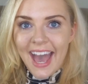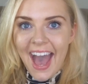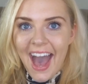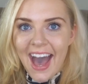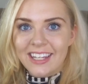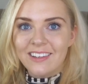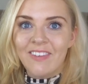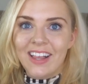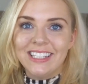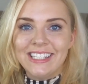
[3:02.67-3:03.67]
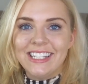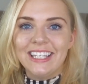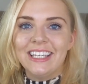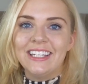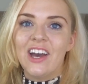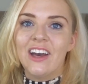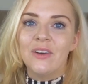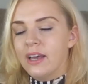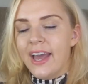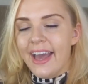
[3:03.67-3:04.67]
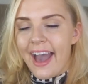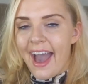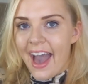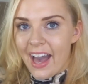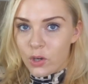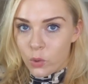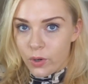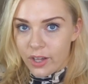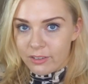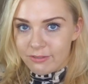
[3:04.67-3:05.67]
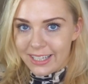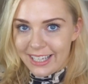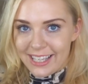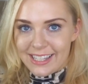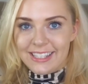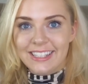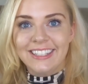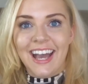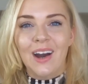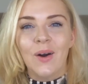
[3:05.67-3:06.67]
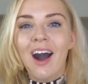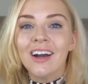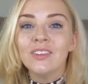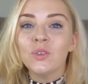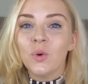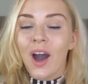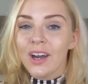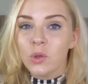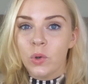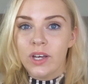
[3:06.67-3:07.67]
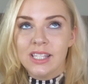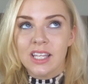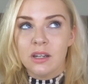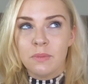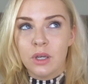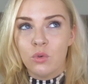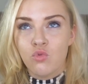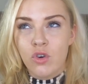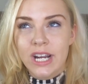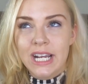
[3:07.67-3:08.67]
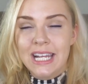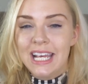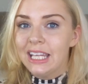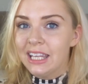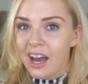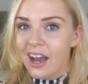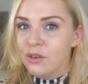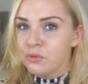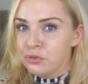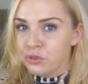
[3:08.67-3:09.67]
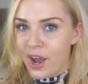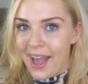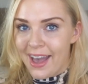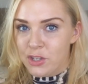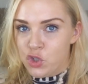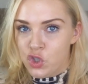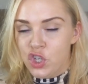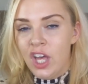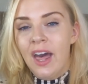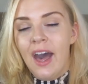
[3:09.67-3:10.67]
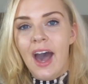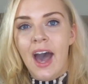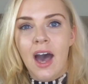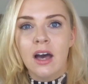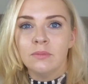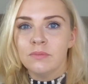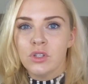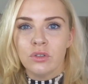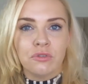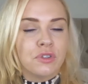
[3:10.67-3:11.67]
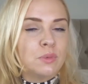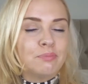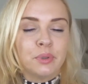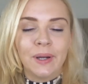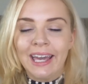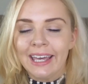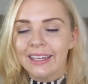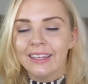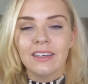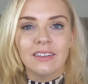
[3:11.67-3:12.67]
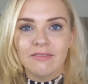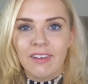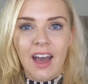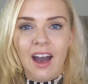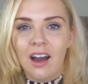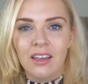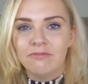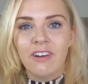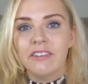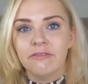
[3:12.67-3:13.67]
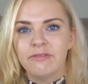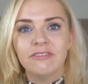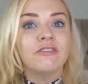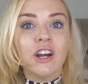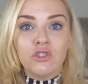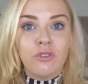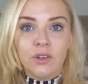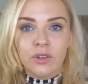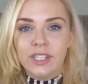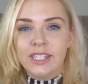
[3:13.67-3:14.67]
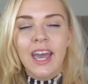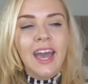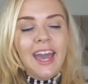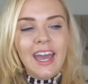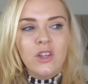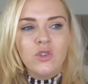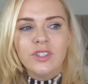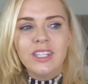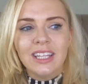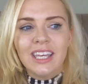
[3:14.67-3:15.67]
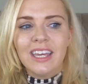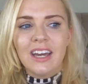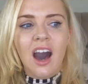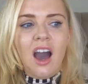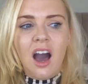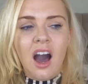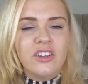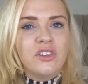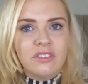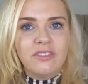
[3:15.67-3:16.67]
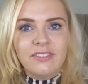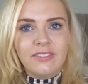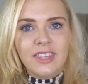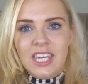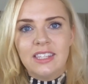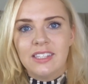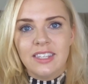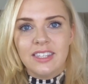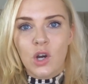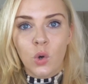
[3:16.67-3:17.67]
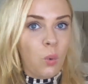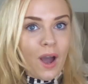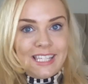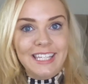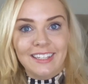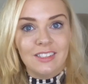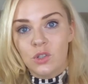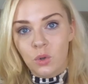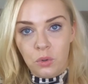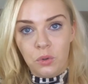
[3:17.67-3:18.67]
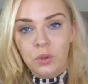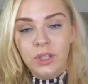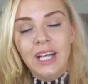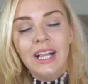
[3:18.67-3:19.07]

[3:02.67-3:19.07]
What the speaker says: had Valentino Aqua released. Now, I thought Aqua is going to be really light, fresh, sort of spring, high, very fresh fragrance. Interestingly, I don't think this is aquatic at all.